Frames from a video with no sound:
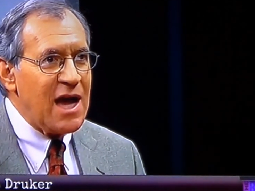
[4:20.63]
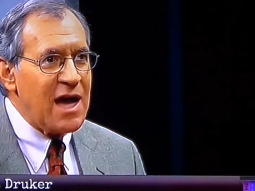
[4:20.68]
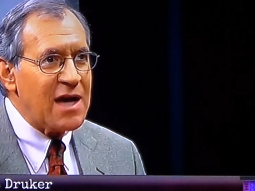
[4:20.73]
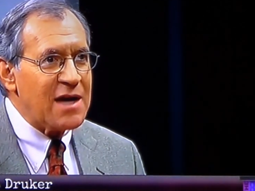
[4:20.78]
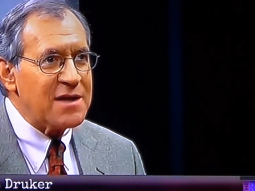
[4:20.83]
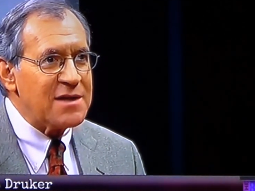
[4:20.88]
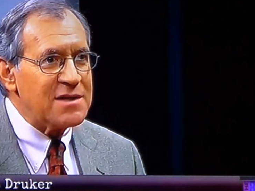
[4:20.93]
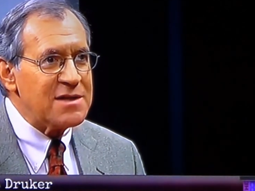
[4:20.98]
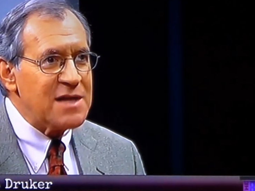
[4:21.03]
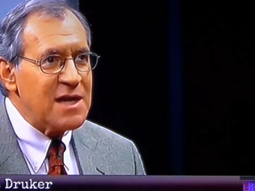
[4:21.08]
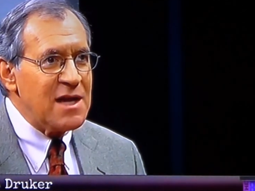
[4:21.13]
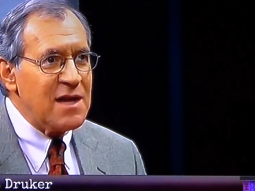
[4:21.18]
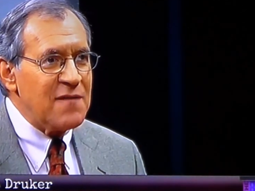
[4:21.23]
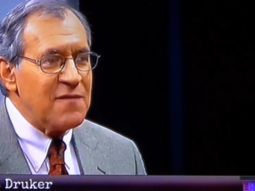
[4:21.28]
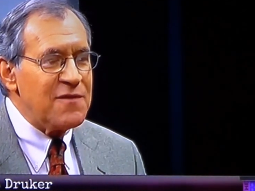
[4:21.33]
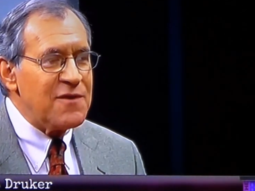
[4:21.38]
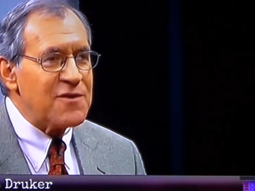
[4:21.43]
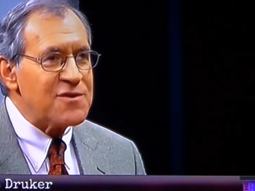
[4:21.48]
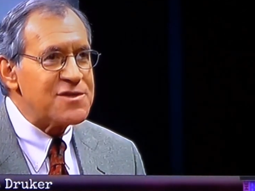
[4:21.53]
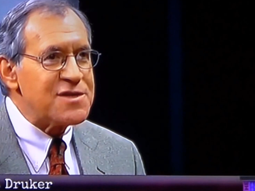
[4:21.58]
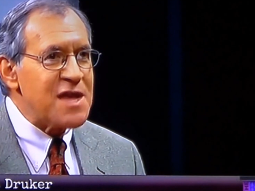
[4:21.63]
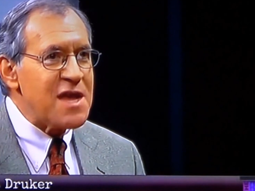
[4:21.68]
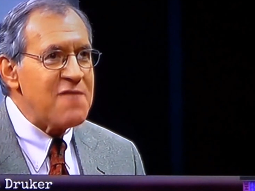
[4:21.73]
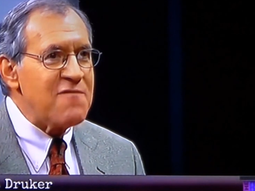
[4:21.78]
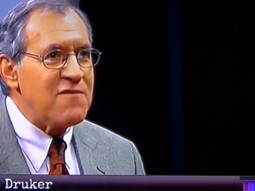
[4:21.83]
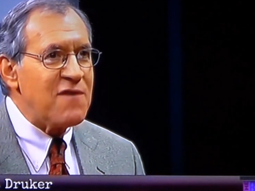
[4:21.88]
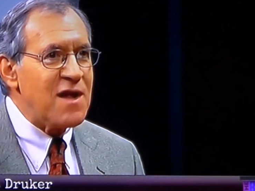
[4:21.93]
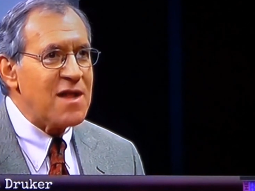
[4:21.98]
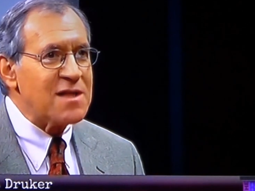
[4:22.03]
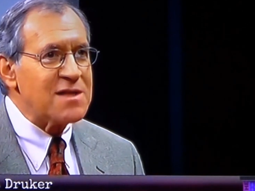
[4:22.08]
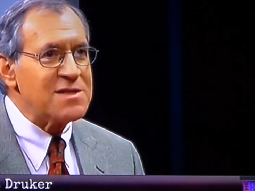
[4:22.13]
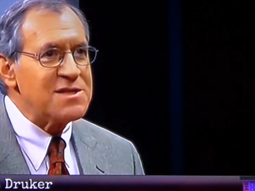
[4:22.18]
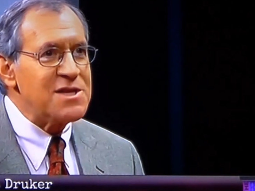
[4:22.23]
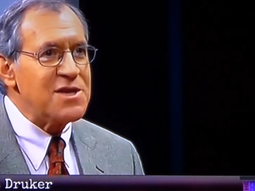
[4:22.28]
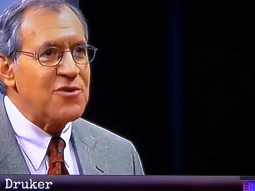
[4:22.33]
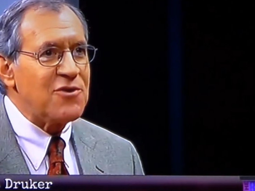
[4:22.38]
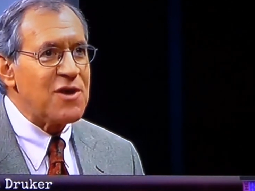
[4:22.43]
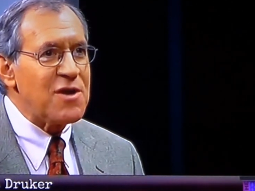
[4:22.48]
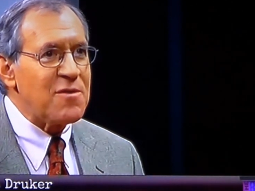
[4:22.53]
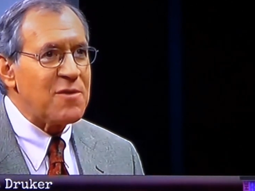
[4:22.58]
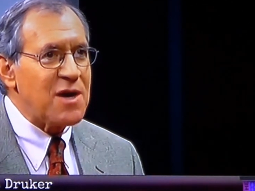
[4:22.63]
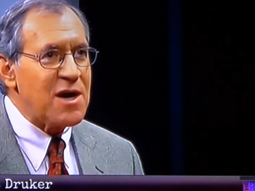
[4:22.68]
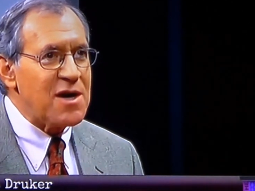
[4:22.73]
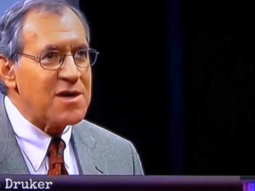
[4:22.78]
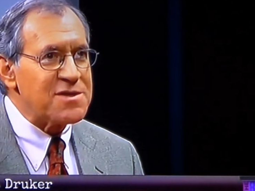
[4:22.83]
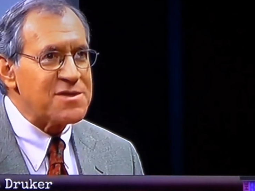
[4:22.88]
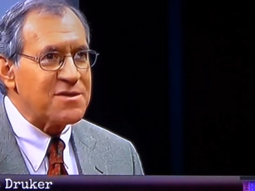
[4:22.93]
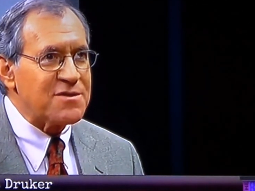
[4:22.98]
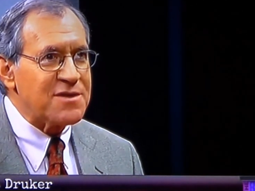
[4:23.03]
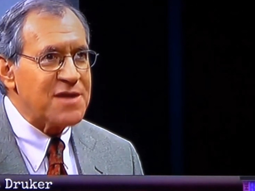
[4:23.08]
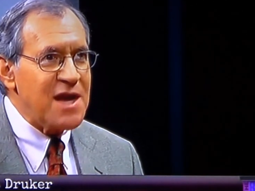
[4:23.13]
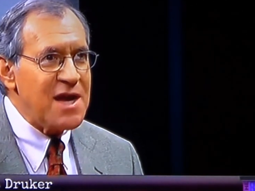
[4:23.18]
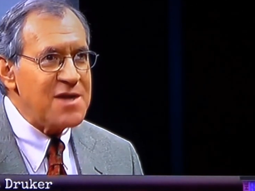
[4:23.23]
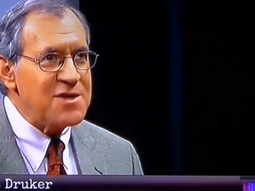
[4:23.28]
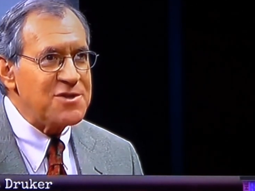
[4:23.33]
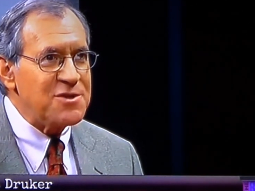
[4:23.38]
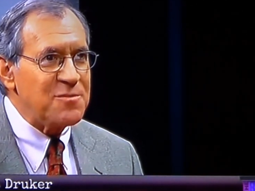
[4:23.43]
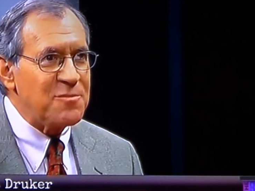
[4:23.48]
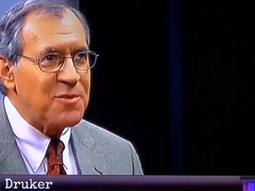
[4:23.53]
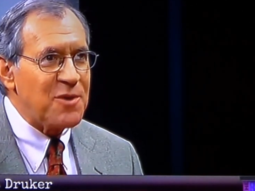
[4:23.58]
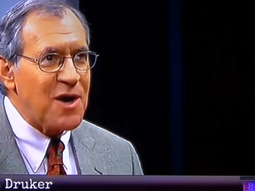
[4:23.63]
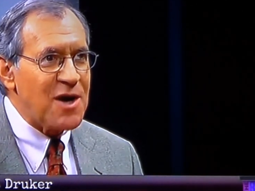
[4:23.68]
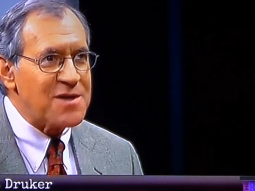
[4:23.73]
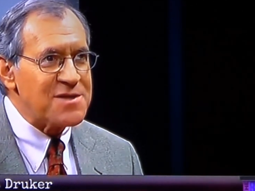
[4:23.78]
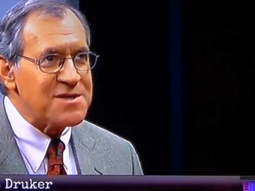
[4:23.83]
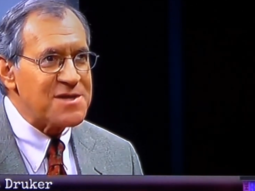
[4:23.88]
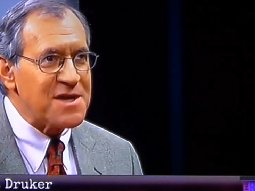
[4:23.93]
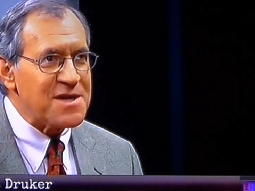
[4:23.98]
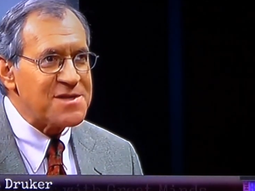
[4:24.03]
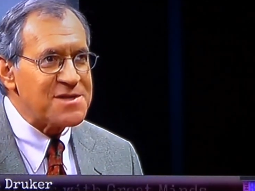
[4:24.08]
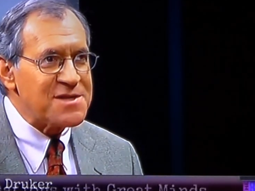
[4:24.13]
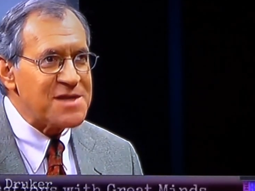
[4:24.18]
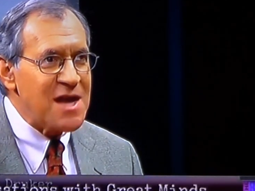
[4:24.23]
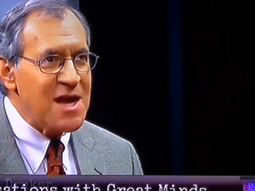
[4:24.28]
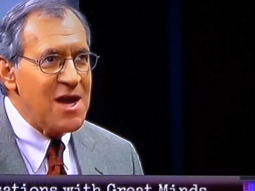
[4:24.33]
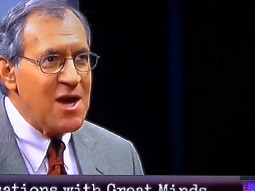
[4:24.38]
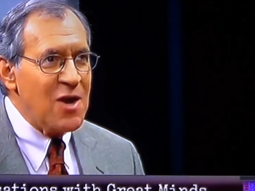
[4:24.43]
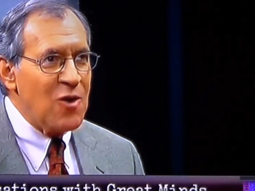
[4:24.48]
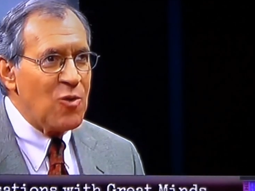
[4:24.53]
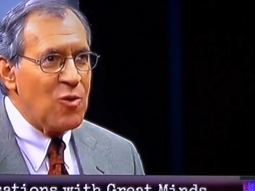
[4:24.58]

And there's a voluntary consultation process,